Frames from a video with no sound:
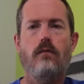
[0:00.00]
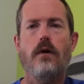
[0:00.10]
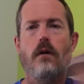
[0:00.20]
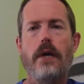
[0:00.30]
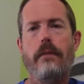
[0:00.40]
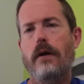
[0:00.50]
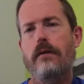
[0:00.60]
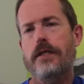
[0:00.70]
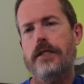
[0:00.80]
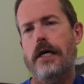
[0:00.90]
Well, maybe I'll
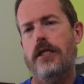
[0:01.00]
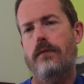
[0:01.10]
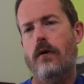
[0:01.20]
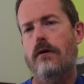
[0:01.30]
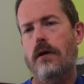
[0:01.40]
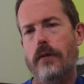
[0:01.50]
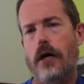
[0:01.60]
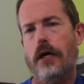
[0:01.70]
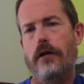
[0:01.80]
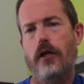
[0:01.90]
decide tomorrow I'm
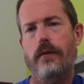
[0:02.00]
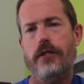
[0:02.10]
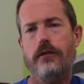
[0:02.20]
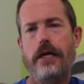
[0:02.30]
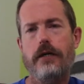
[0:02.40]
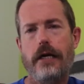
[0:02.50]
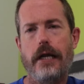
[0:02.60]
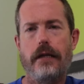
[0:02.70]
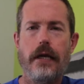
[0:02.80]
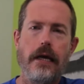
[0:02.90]
not going to do my strength
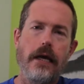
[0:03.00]
training.